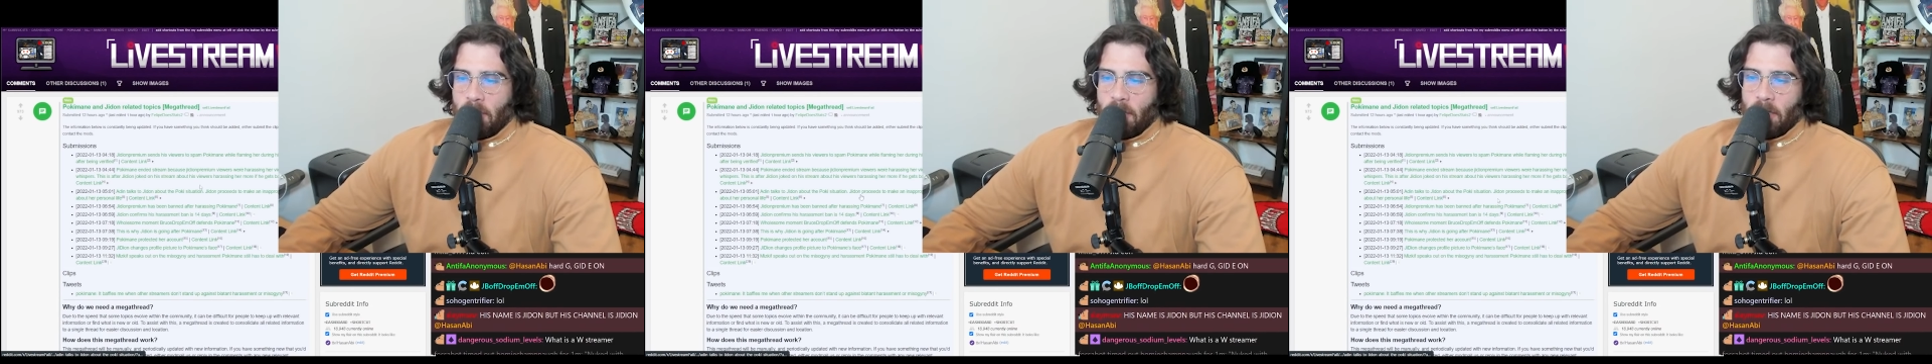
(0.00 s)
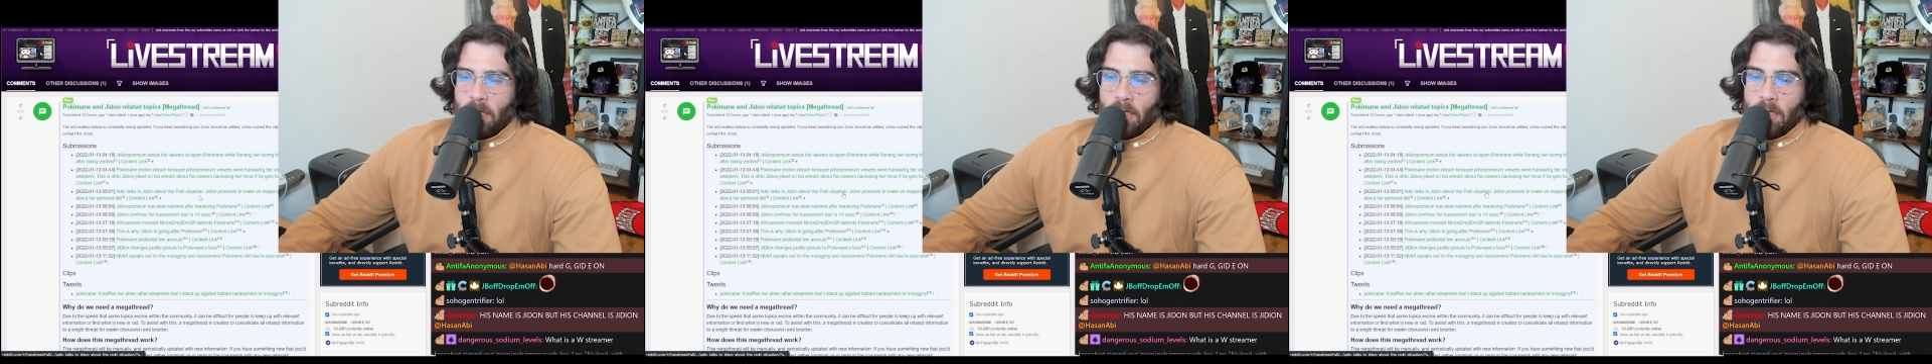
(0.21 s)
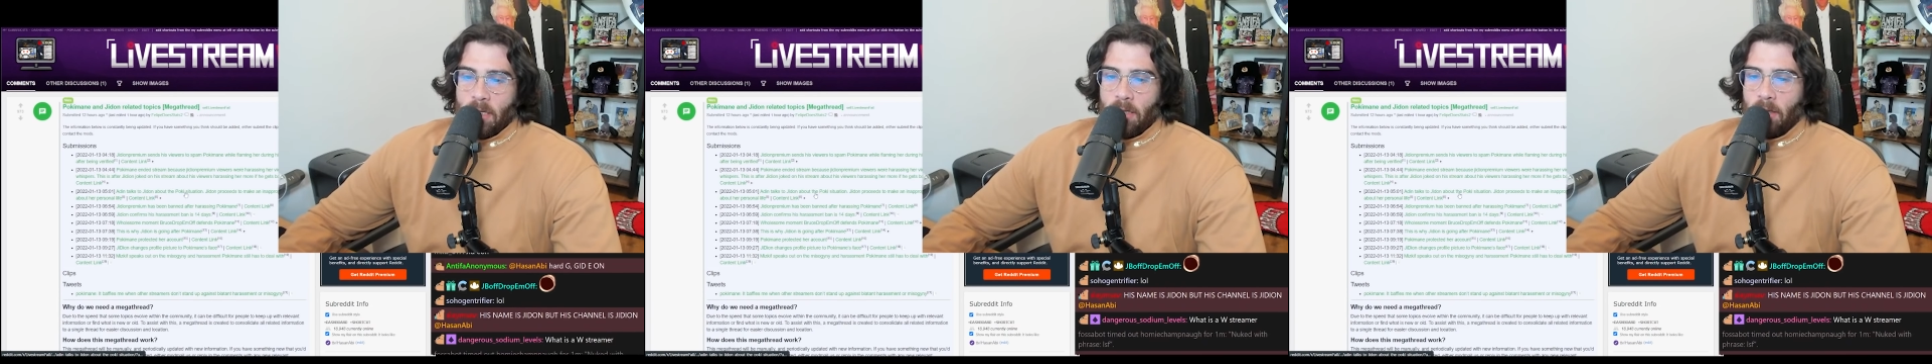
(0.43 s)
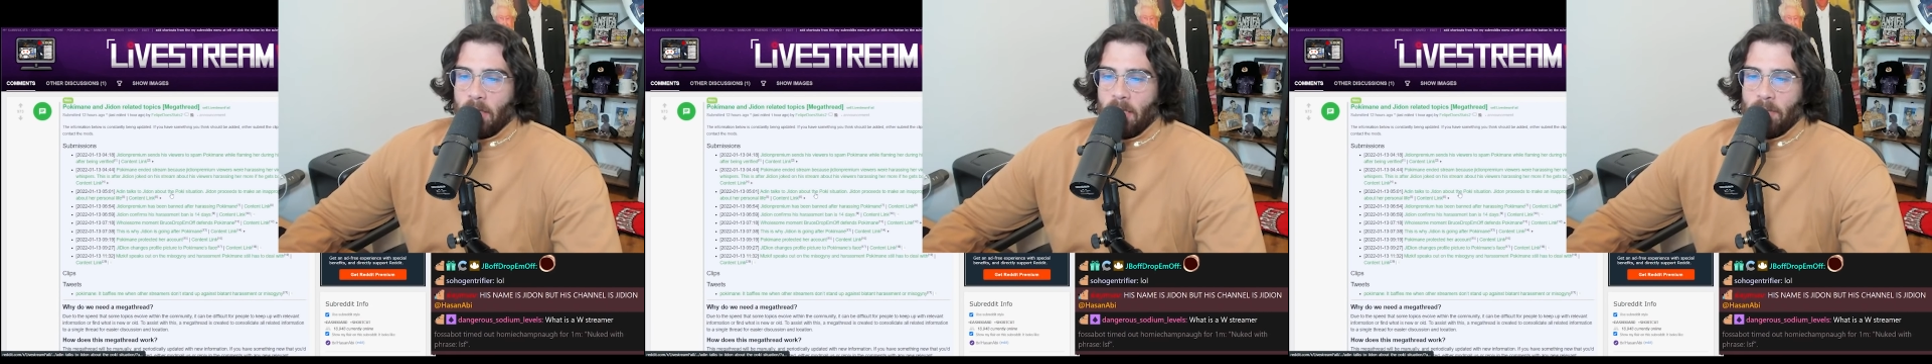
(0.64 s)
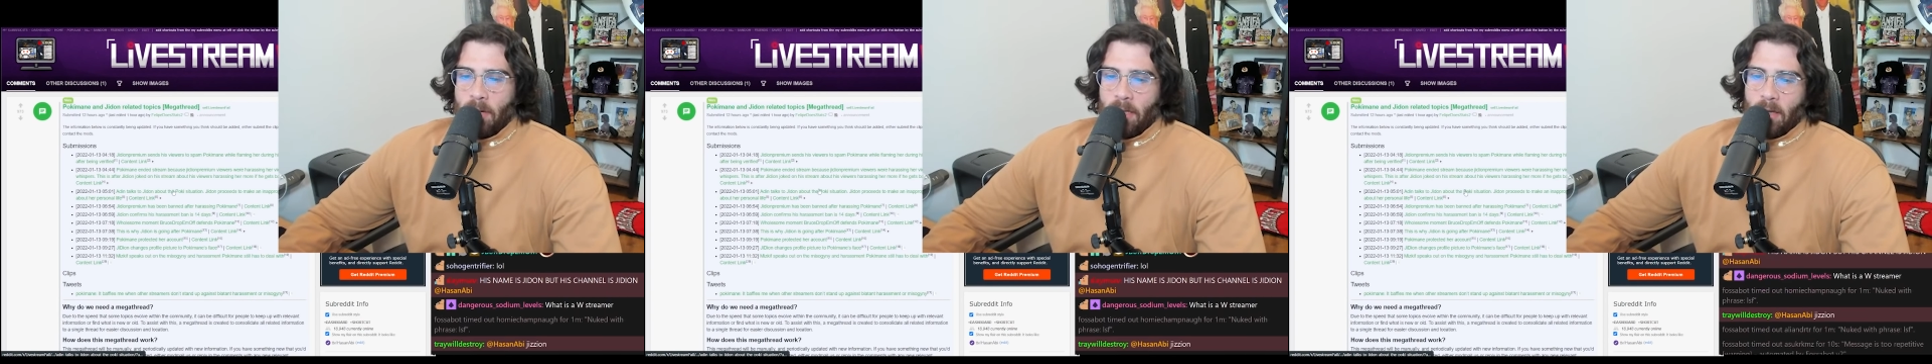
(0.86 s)
and then he
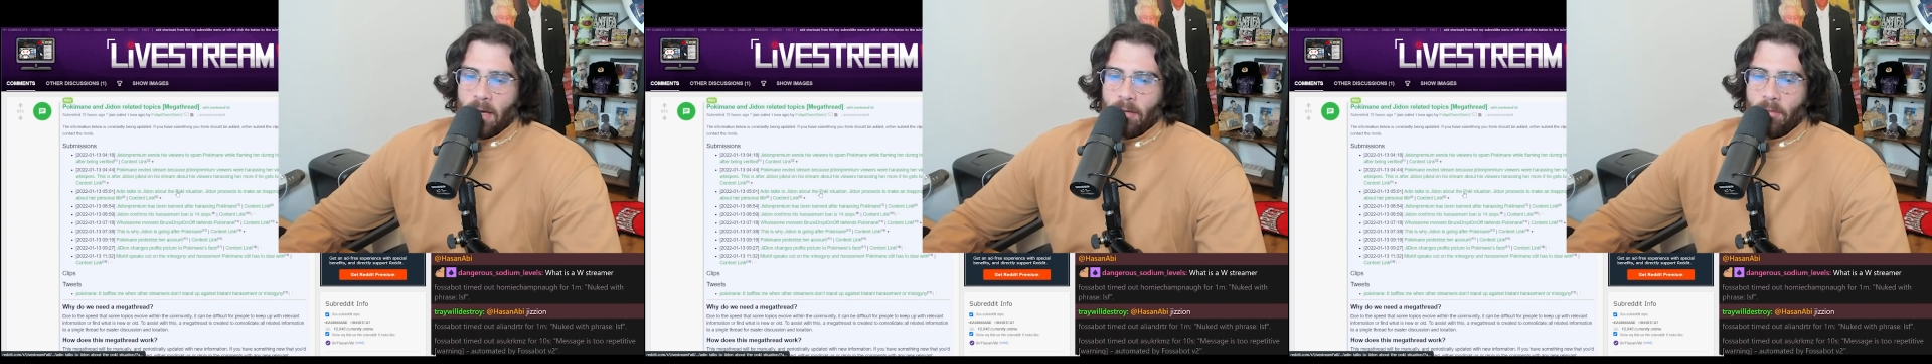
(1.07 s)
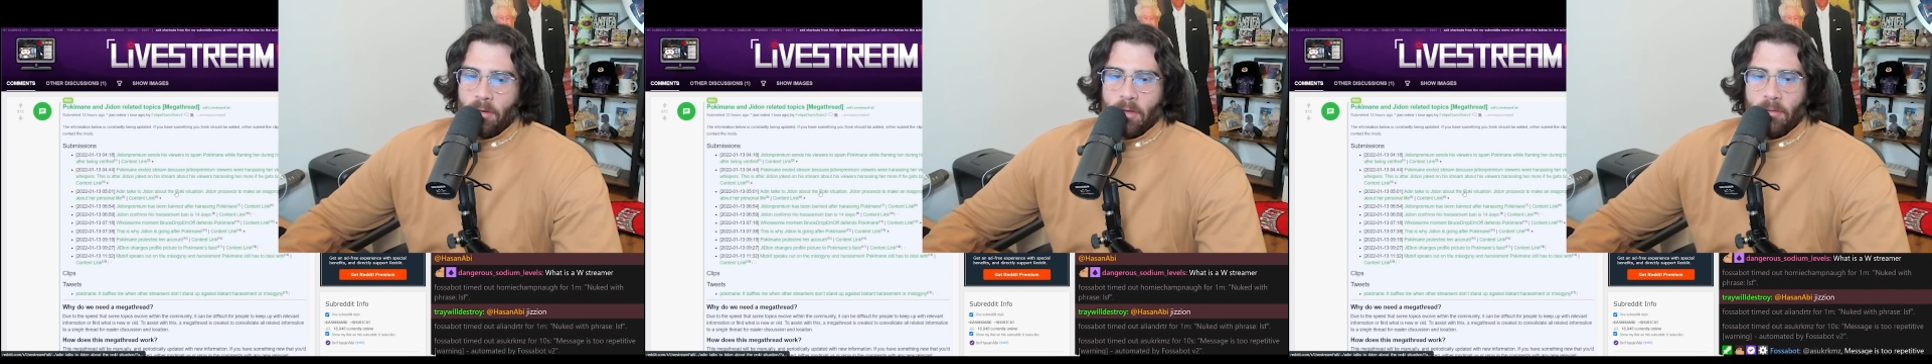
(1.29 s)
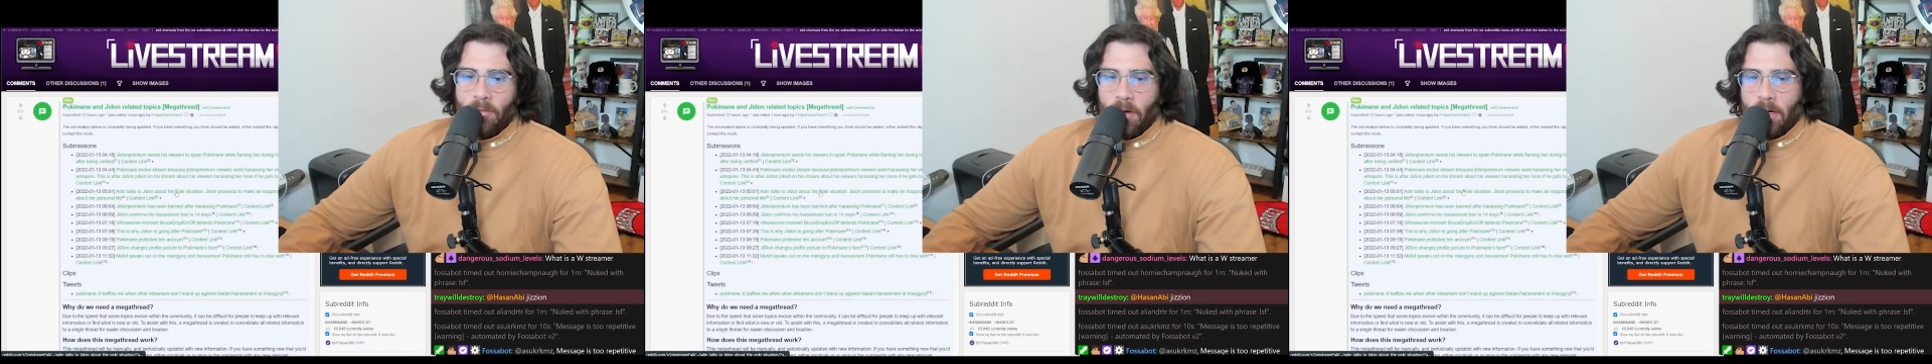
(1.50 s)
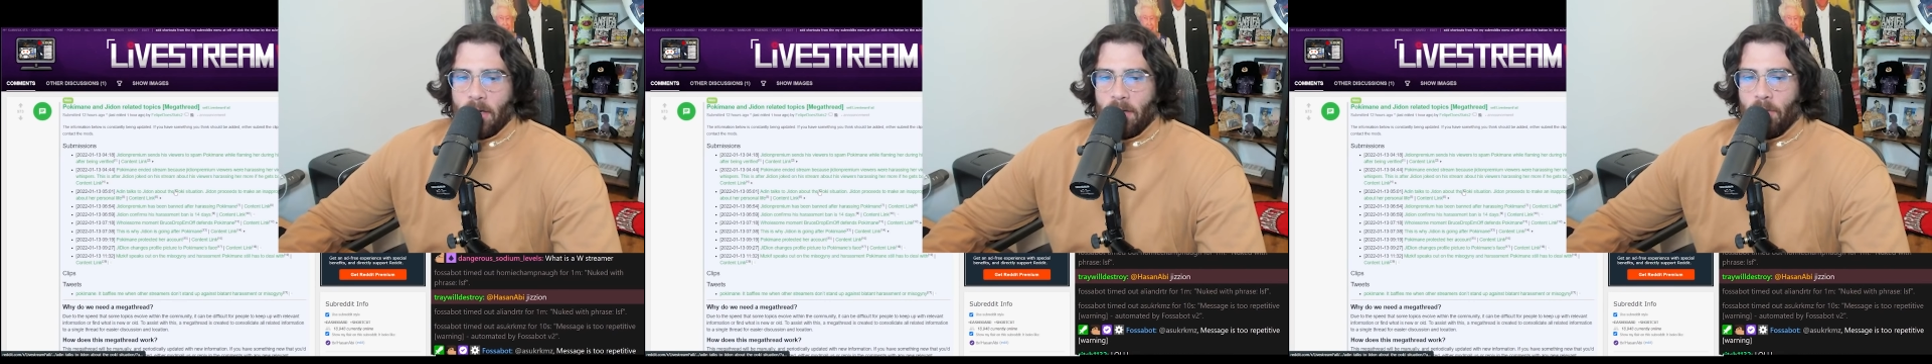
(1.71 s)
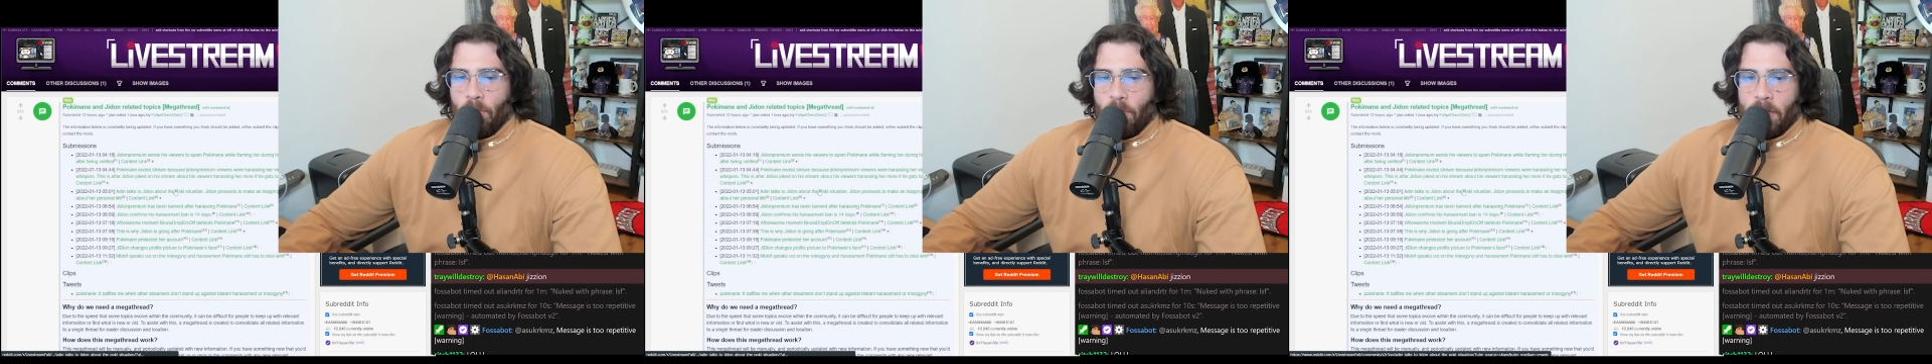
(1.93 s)
he made like really
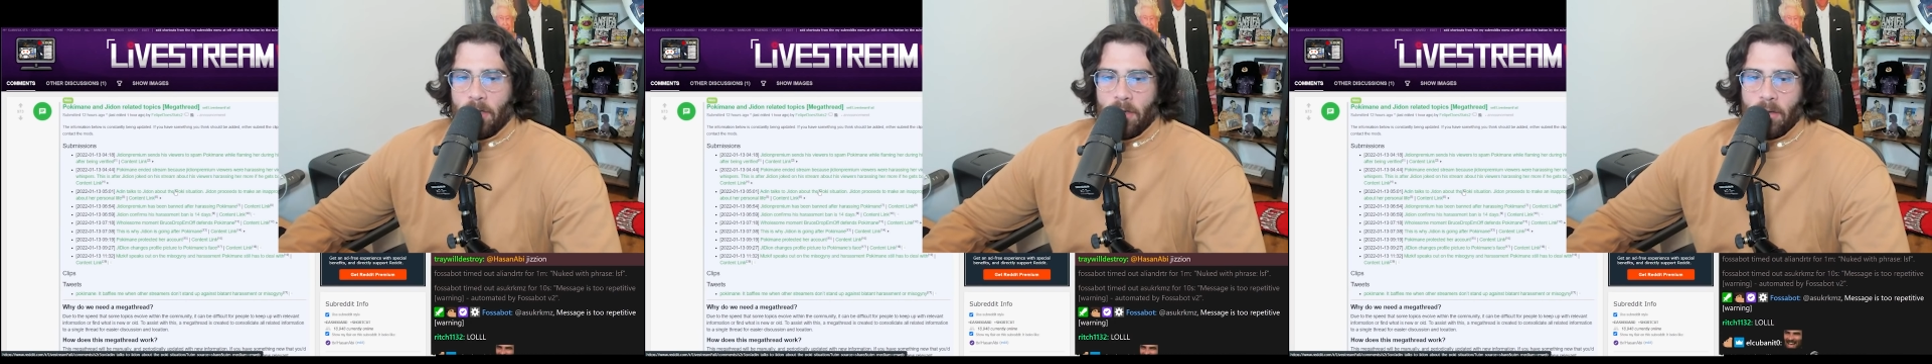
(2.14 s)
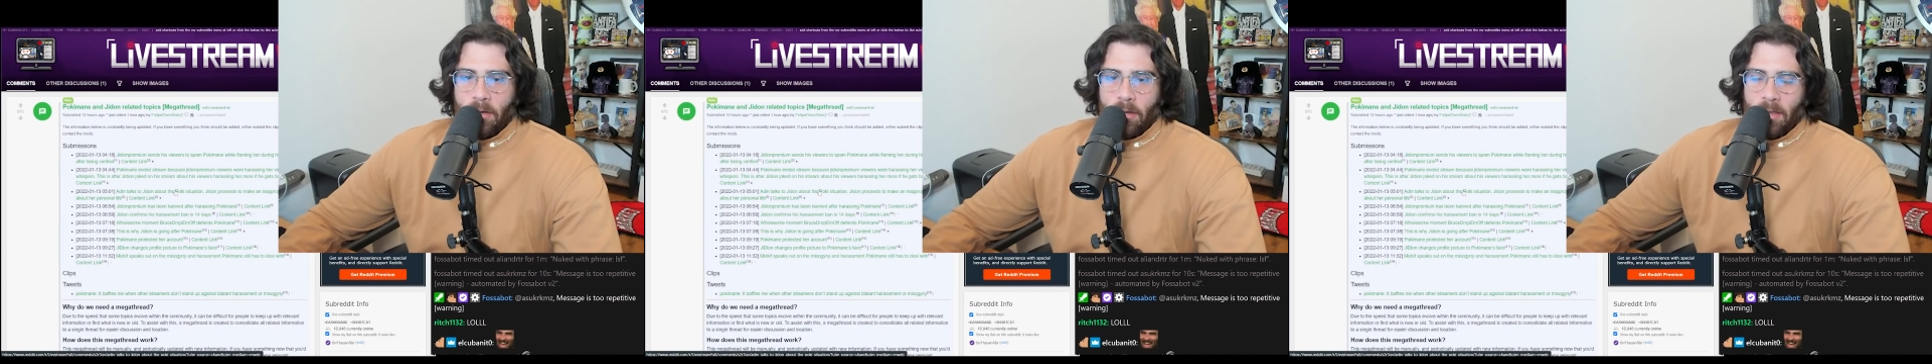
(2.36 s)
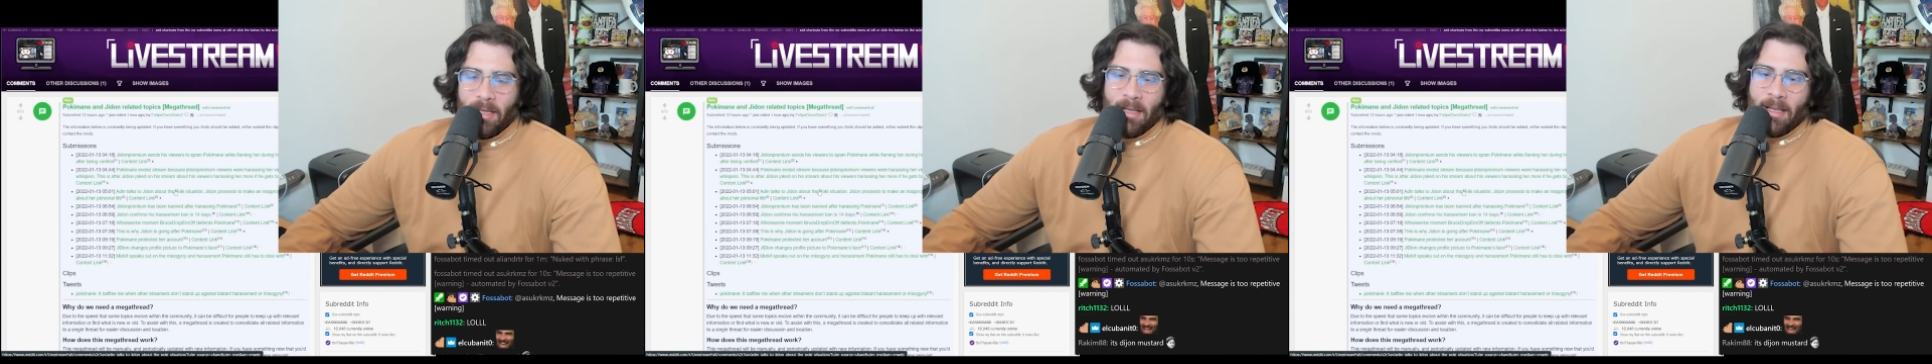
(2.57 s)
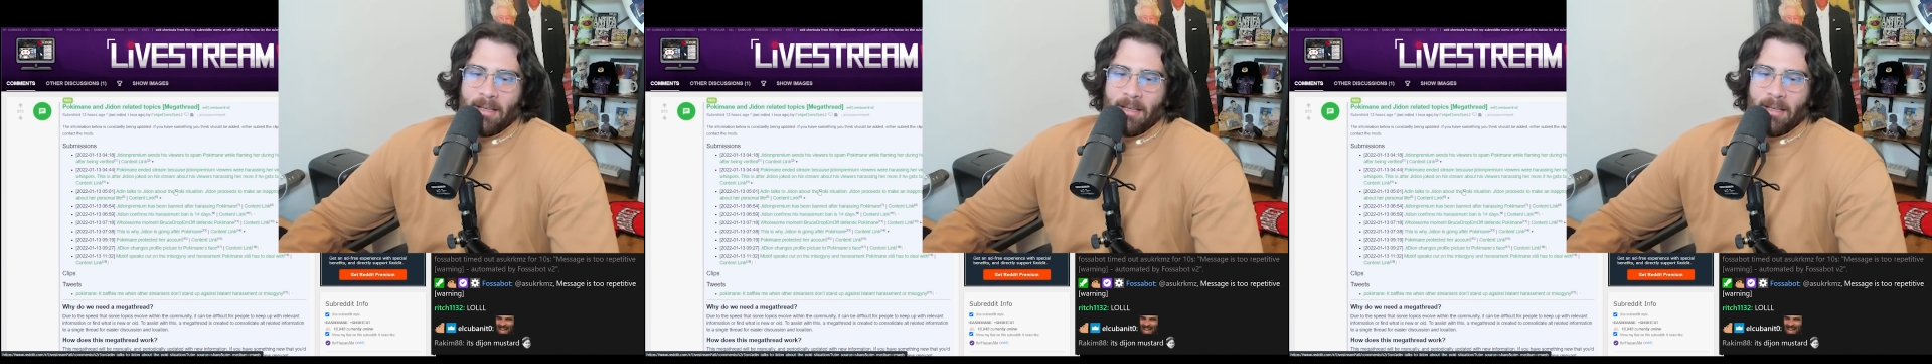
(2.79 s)
fucking weird he,